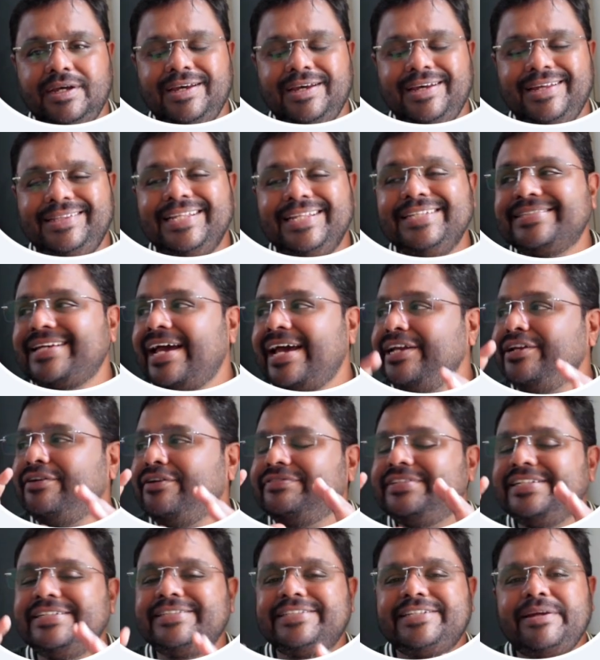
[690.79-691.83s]
This kind of
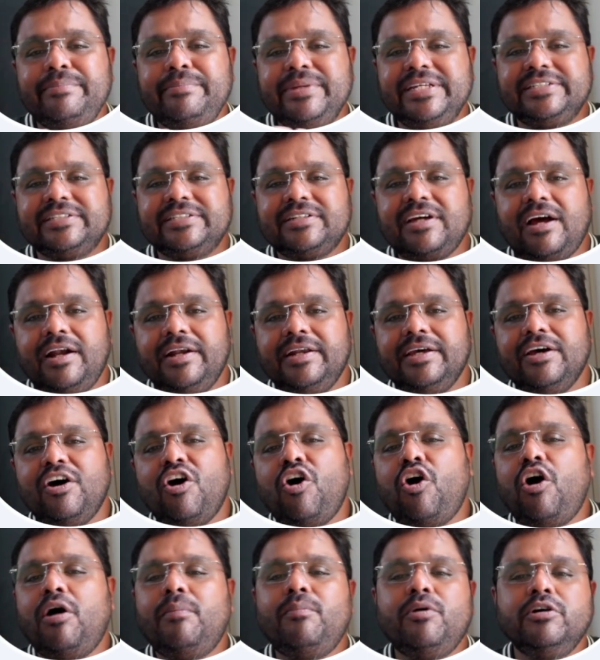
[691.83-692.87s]
system is called
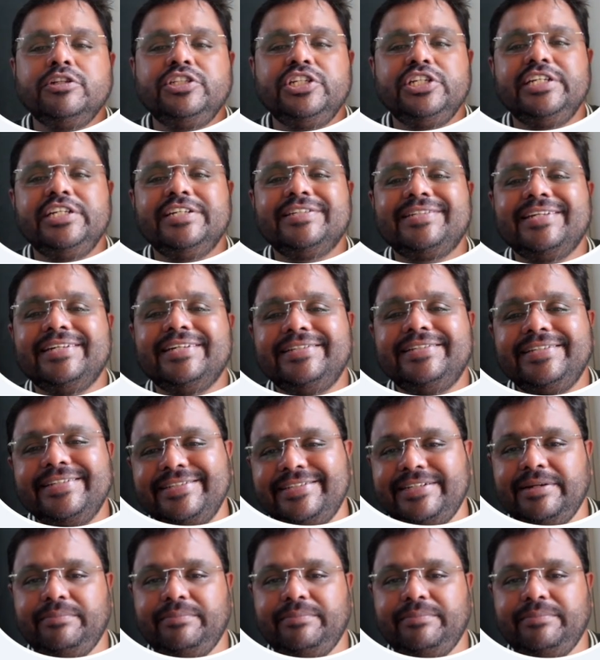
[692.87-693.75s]
homogeneous system.